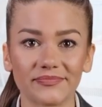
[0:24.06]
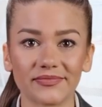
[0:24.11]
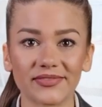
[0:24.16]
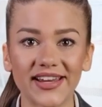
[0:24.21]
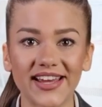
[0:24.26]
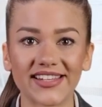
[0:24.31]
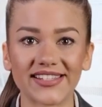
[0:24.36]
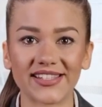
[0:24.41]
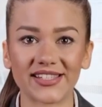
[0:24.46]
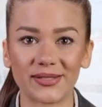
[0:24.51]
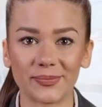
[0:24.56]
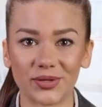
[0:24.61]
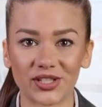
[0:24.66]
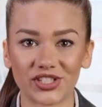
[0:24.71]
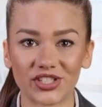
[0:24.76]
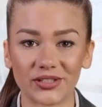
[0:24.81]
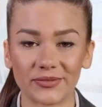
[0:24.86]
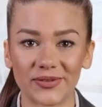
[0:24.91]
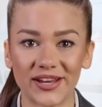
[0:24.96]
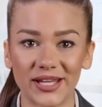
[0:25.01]
A
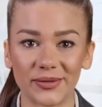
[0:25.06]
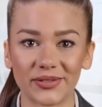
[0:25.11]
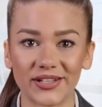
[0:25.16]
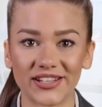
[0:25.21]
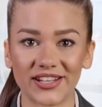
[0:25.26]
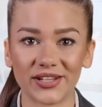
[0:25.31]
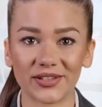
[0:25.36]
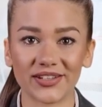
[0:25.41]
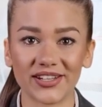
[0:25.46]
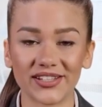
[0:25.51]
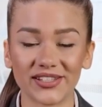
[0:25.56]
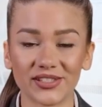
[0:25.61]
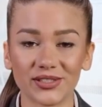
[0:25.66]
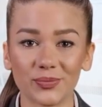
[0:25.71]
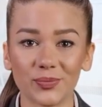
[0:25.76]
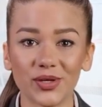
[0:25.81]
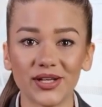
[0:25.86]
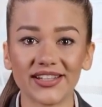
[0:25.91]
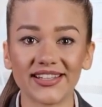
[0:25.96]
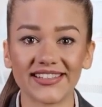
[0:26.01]
suspicion may be noticed
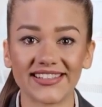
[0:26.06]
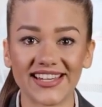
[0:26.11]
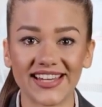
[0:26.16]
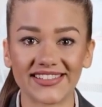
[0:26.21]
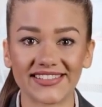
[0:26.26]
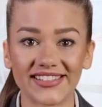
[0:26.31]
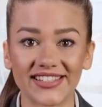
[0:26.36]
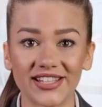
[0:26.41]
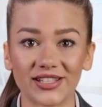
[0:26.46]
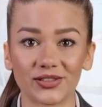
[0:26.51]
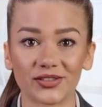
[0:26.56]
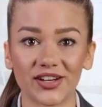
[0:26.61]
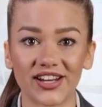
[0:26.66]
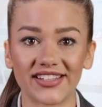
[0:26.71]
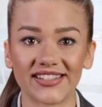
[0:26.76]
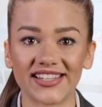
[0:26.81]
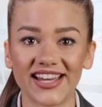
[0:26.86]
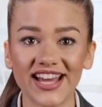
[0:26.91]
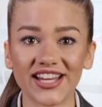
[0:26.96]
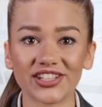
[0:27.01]
when conducting a
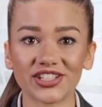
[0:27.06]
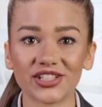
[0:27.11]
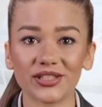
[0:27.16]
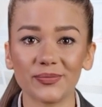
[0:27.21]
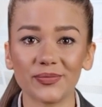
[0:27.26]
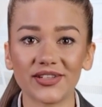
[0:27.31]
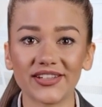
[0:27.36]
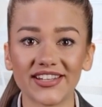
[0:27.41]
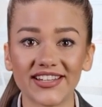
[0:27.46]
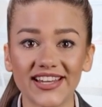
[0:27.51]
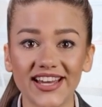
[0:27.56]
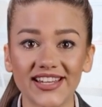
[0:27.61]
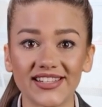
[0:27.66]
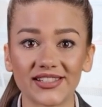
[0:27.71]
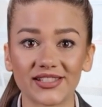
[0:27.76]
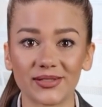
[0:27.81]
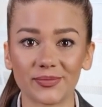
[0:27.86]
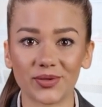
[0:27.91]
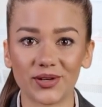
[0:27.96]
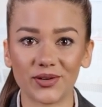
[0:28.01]
transaction with a
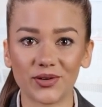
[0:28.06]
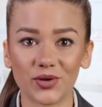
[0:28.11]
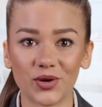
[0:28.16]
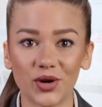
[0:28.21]
customer